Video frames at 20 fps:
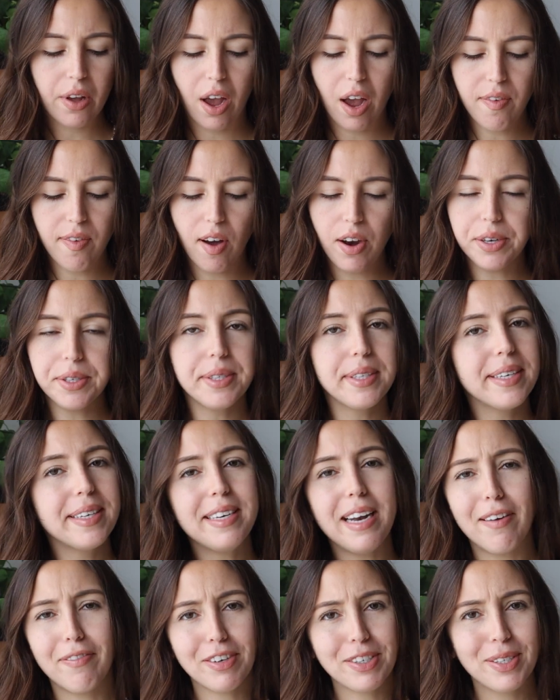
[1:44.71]
I've honestly
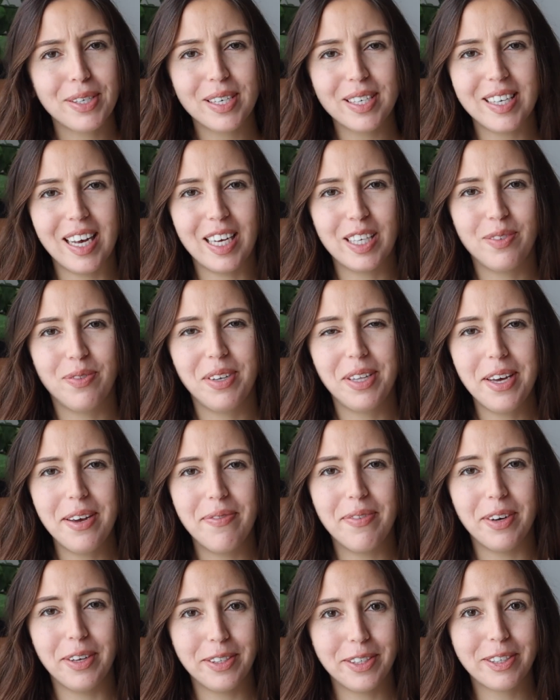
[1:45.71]
never
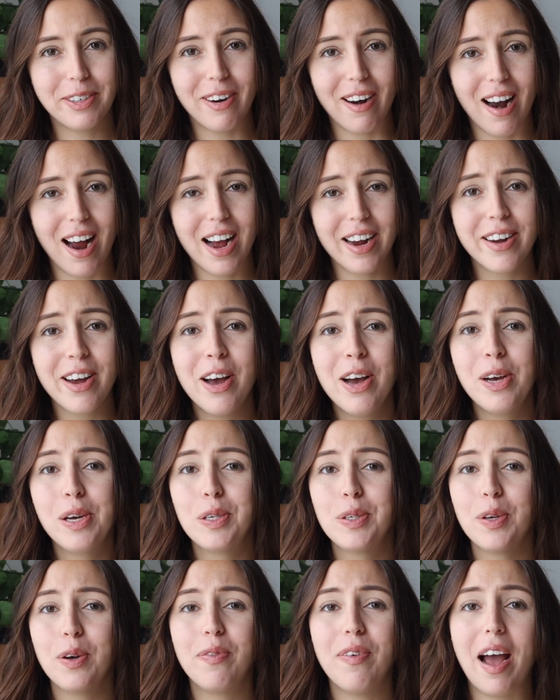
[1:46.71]
successfully filled a crack,
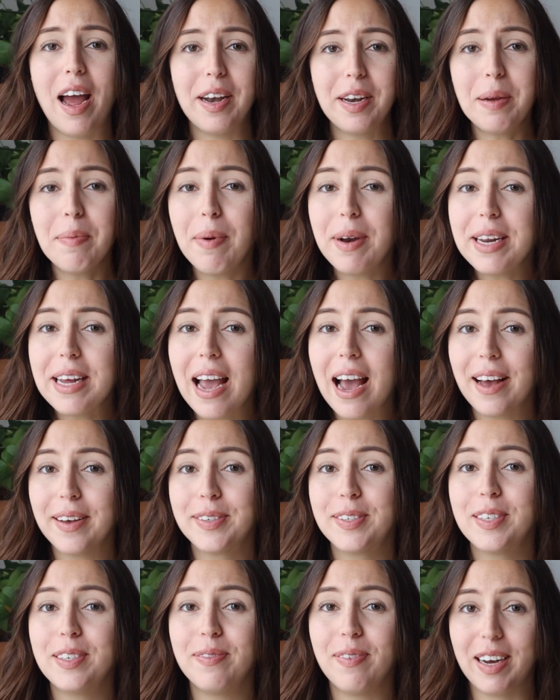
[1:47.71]
so if anybody
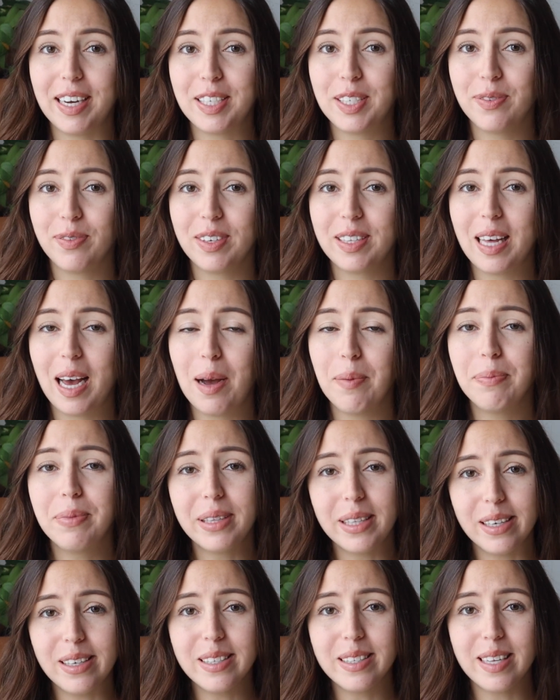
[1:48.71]
has advice for that,
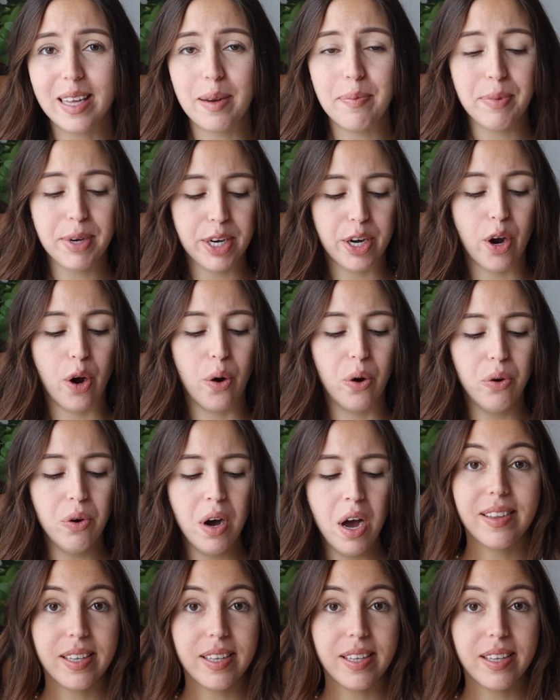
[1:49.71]
please let me know.